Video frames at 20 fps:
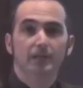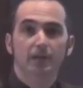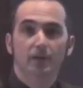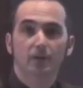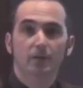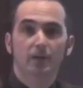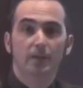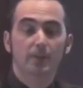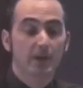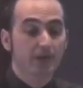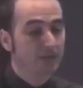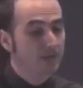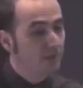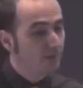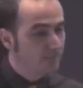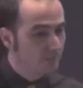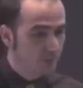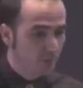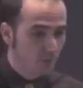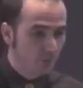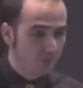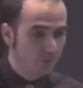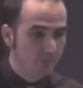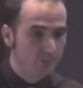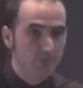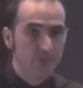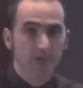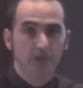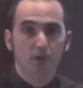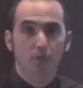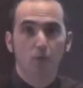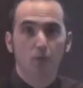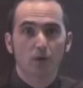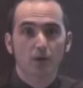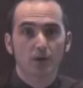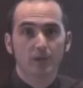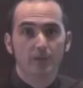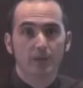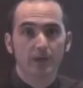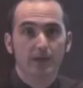You know, am I going to sort of, you know,
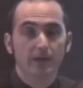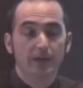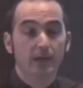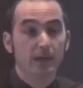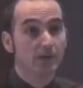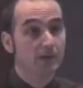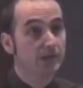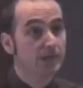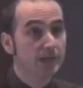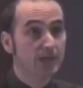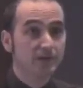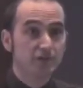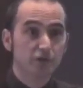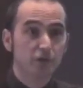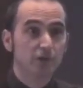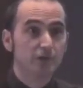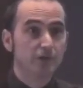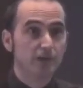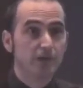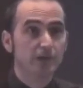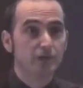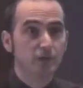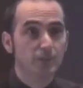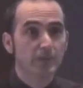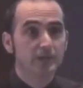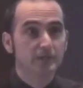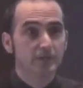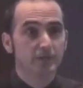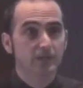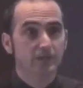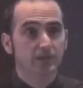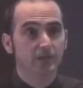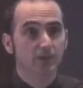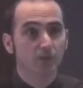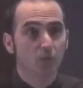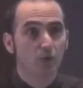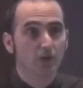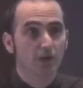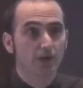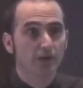work on my? Uh, you actually, you mentioned
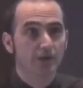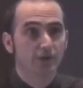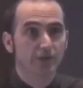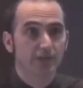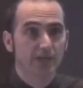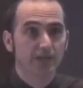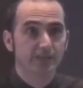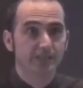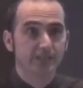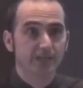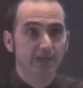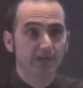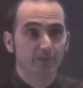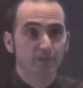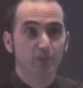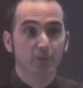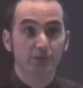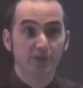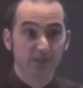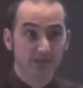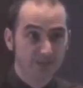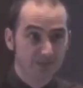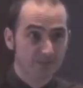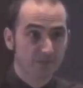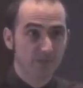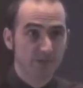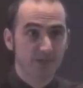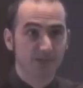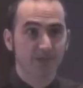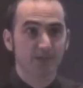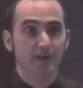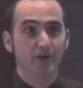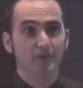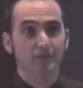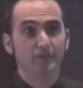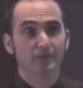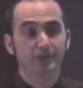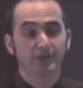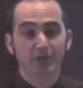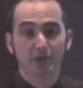uh, working on your tennis game, which I, which I
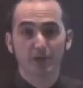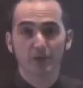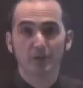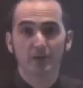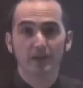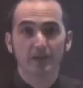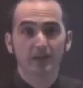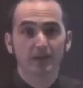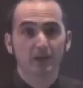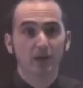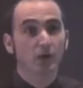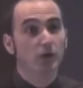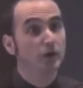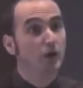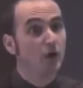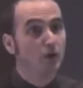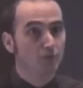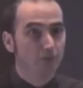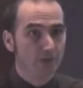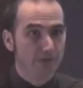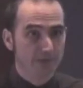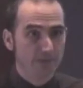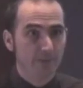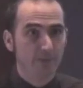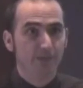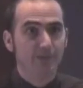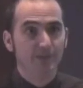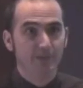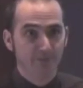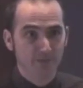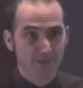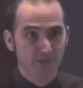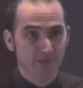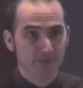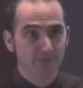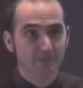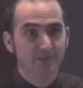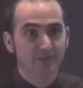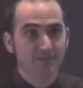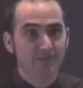love. You know, or uh, golf game. I think you
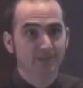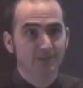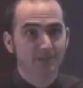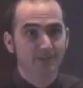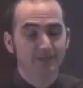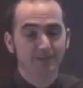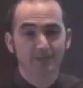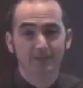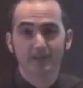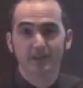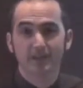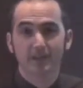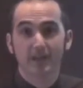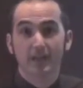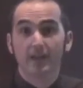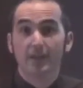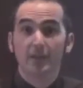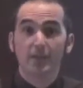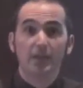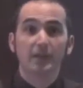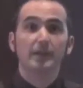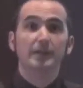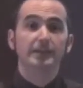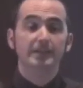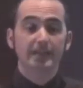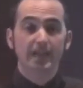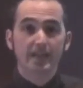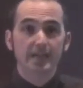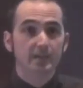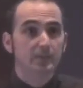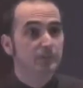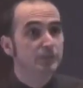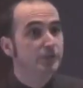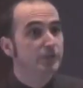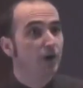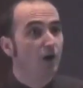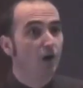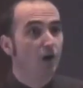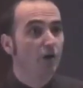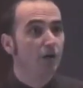mentioned uh, uh,
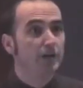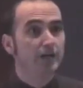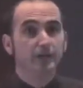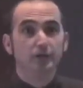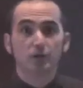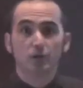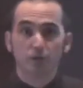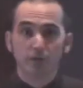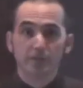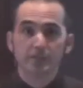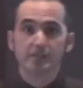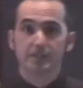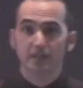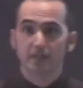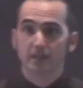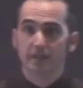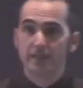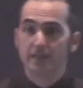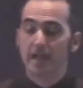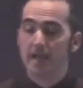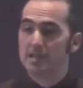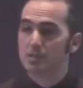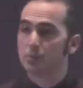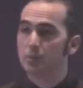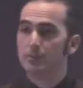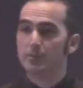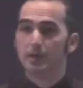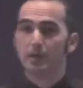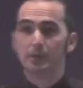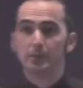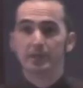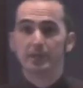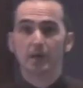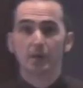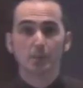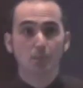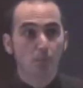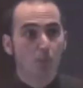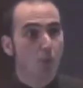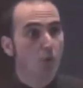games are increasingly, as we
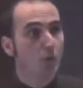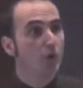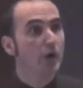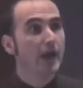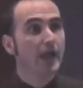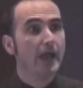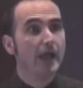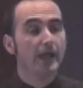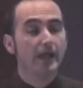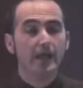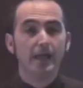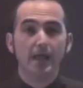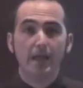become more